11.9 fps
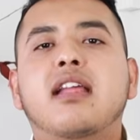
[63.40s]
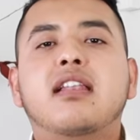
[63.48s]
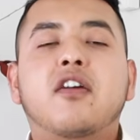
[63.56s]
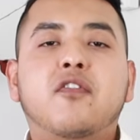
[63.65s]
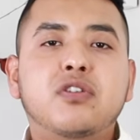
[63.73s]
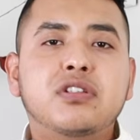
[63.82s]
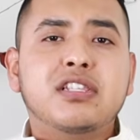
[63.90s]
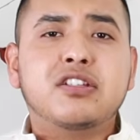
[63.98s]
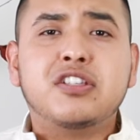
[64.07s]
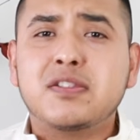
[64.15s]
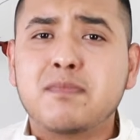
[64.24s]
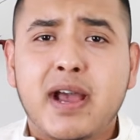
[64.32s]
Now, of course, these are
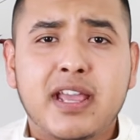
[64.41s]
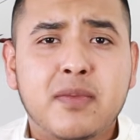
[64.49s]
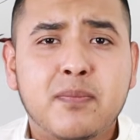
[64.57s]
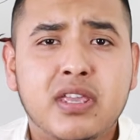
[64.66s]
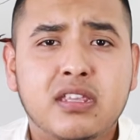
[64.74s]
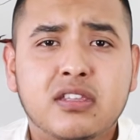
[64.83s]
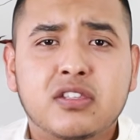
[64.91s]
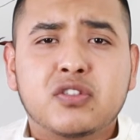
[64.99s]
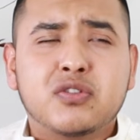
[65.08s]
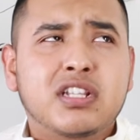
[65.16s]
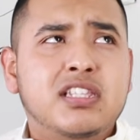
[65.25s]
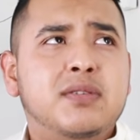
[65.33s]
just my opinions,
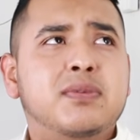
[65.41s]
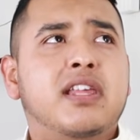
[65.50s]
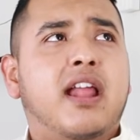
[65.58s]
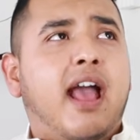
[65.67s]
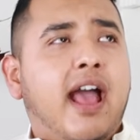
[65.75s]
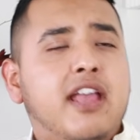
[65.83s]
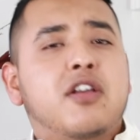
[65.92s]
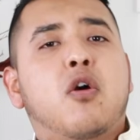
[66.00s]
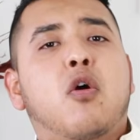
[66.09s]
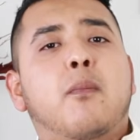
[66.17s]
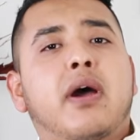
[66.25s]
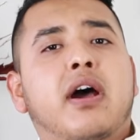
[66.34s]
sort of tips that I
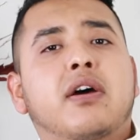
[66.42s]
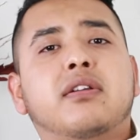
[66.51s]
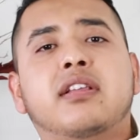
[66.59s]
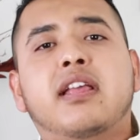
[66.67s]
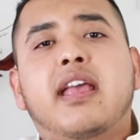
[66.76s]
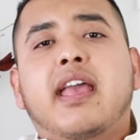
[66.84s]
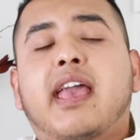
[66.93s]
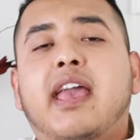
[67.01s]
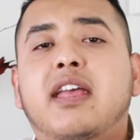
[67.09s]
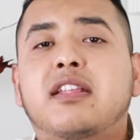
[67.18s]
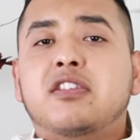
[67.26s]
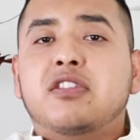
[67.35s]
go about,
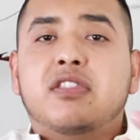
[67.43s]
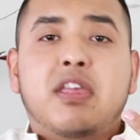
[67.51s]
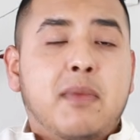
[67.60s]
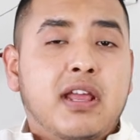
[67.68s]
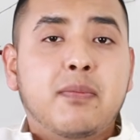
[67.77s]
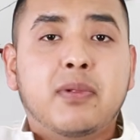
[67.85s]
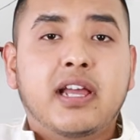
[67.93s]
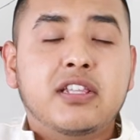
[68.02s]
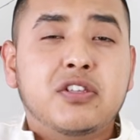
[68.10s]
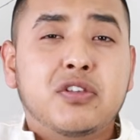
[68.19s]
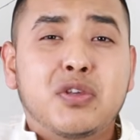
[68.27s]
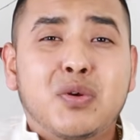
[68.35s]
and they might apply
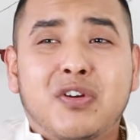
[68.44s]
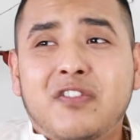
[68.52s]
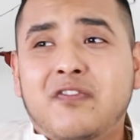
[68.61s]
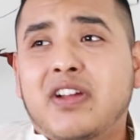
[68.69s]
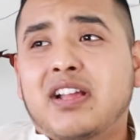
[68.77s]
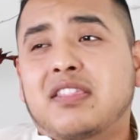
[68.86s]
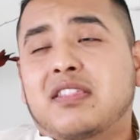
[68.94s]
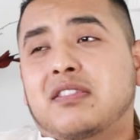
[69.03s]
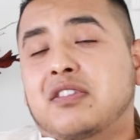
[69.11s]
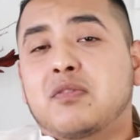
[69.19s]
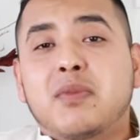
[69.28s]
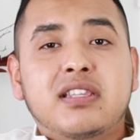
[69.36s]
to you, or in fact,
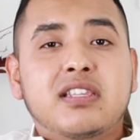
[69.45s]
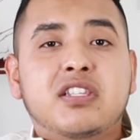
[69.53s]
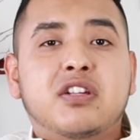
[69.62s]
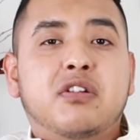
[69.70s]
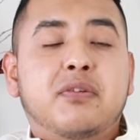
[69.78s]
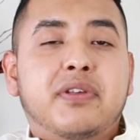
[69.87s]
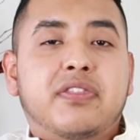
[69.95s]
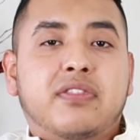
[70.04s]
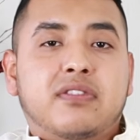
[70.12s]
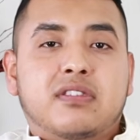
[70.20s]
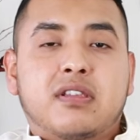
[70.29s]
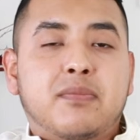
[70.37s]
you might disagree with
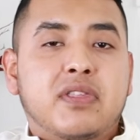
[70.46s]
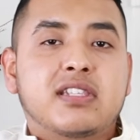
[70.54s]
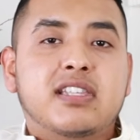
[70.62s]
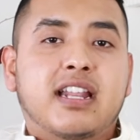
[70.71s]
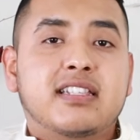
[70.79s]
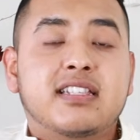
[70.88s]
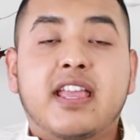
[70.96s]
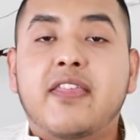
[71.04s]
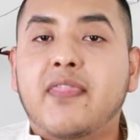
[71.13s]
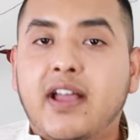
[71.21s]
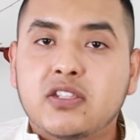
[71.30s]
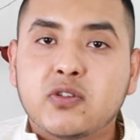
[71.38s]
some things that I say,
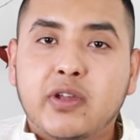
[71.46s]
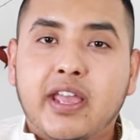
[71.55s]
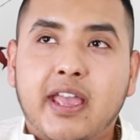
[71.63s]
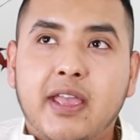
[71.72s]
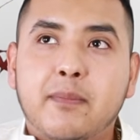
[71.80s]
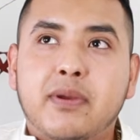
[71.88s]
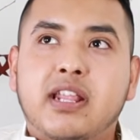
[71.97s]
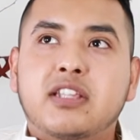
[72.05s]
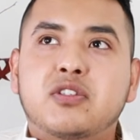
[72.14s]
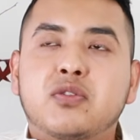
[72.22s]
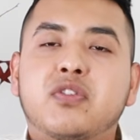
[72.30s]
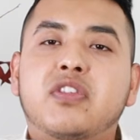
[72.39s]
and that's okay, but I
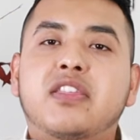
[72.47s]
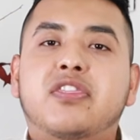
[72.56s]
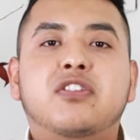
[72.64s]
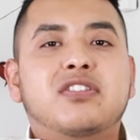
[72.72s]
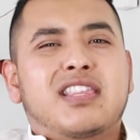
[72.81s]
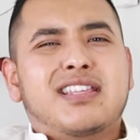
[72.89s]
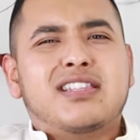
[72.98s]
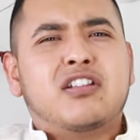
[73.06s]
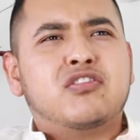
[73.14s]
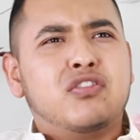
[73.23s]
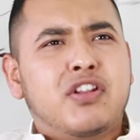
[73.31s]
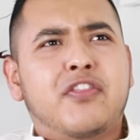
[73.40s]
do think there's things
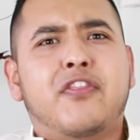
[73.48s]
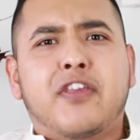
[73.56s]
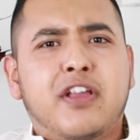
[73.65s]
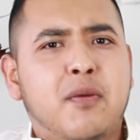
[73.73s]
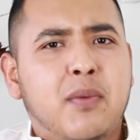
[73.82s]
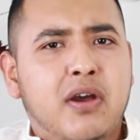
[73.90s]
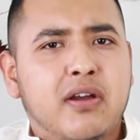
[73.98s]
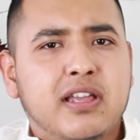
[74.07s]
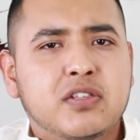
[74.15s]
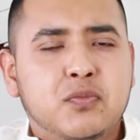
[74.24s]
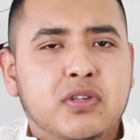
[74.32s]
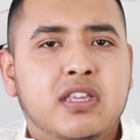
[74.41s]
to sort of think about
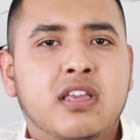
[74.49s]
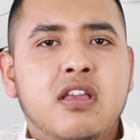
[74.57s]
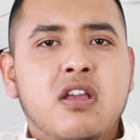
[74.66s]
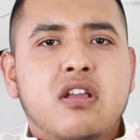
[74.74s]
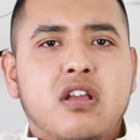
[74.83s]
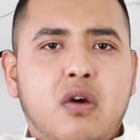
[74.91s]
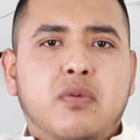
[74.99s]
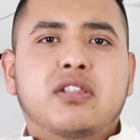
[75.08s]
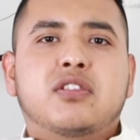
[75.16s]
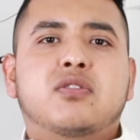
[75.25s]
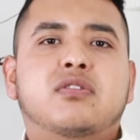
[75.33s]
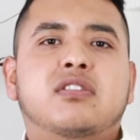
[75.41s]
as we go
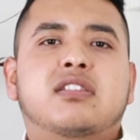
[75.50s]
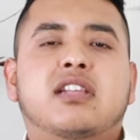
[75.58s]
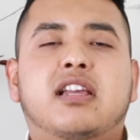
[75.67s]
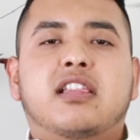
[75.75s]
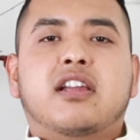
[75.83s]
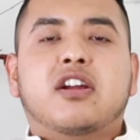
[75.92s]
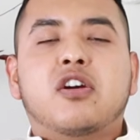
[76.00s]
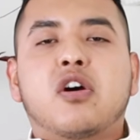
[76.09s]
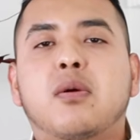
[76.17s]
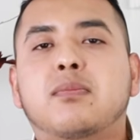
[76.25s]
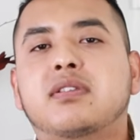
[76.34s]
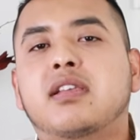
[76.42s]
into styling our
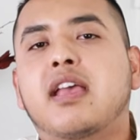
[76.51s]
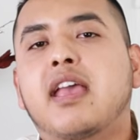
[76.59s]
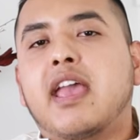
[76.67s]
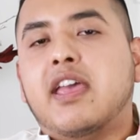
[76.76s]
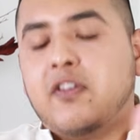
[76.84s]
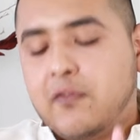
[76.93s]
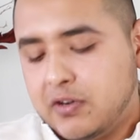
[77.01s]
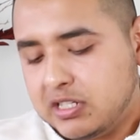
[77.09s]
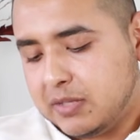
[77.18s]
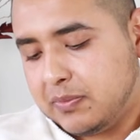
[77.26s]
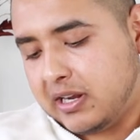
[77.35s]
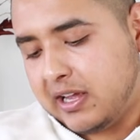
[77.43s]
homes. And the first
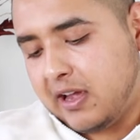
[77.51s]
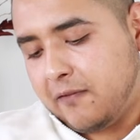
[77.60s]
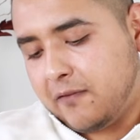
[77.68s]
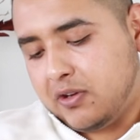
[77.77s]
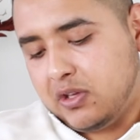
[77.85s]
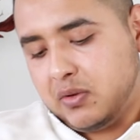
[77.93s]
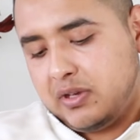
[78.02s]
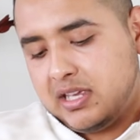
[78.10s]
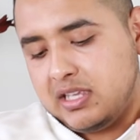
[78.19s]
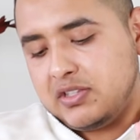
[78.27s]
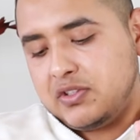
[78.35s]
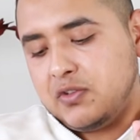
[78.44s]
step that I have for you
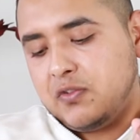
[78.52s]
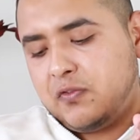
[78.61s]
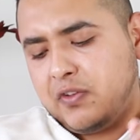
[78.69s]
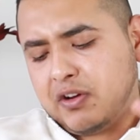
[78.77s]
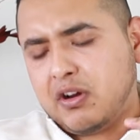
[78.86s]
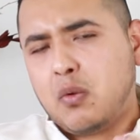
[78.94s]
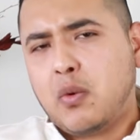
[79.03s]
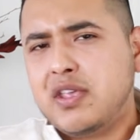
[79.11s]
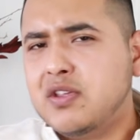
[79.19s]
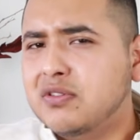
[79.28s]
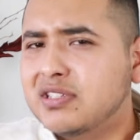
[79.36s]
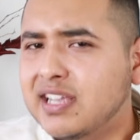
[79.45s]
is to figure out why
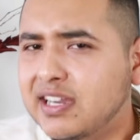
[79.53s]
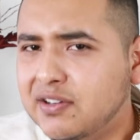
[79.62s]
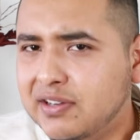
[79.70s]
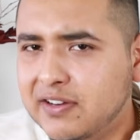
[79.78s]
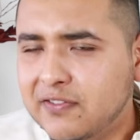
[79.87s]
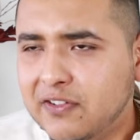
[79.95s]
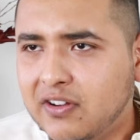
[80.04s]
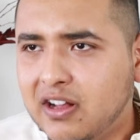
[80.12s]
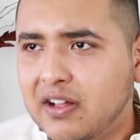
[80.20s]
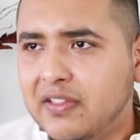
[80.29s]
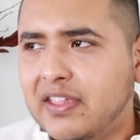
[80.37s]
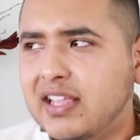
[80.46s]
you are decorating for
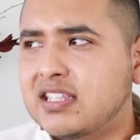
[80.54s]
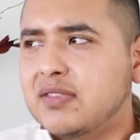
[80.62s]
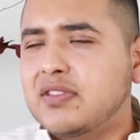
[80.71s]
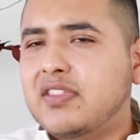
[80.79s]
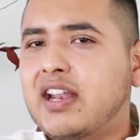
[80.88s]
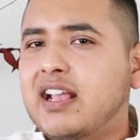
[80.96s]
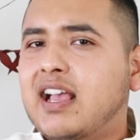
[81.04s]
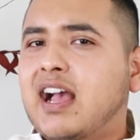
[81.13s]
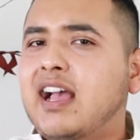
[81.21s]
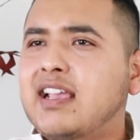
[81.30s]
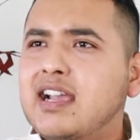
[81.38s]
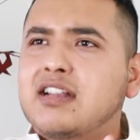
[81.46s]
fall. And that's something that
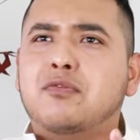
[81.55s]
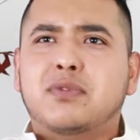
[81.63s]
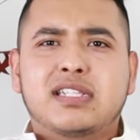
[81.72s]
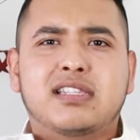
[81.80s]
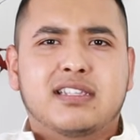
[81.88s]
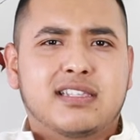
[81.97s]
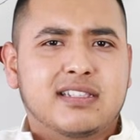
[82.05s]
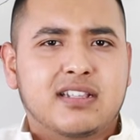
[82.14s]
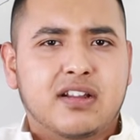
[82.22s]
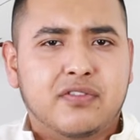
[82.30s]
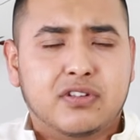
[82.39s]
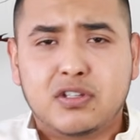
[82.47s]
I kind of recently
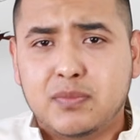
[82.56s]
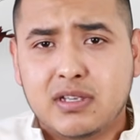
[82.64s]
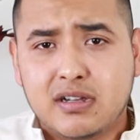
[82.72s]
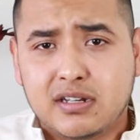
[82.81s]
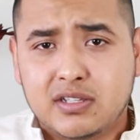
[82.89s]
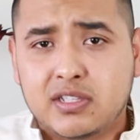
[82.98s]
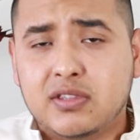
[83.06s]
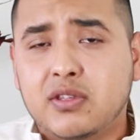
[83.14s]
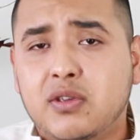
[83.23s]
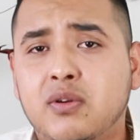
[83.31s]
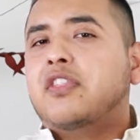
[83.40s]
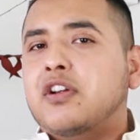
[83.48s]
discovered, to be honest with
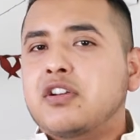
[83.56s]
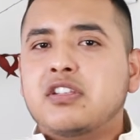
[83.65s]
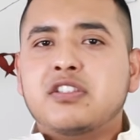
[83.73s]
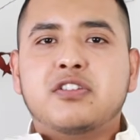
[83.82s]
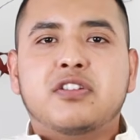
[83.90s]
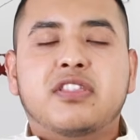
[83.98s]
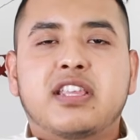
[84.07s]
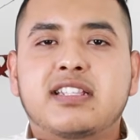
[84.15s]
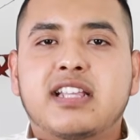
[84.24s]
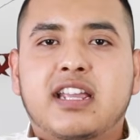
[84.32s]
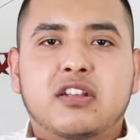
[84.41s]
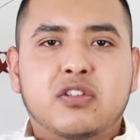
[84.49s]
you. There are certain things
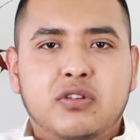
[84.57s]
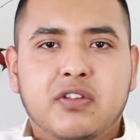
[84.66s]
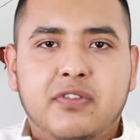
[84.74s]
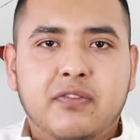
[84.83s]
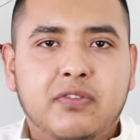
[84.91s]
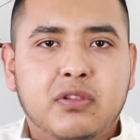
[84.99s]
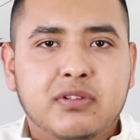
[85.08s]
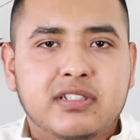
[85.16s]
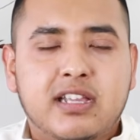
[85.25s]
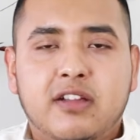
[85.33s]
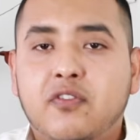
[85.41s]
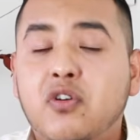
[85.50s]
that can sort of influence
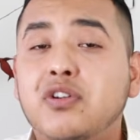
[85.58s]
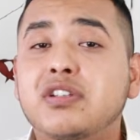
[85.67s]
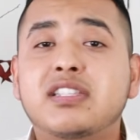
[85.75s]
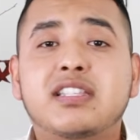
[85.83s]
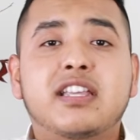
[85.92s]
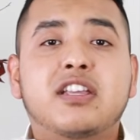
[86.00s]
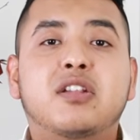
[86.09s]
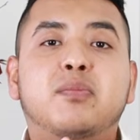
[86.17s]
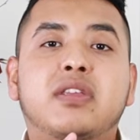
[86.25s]
that. Of course, it could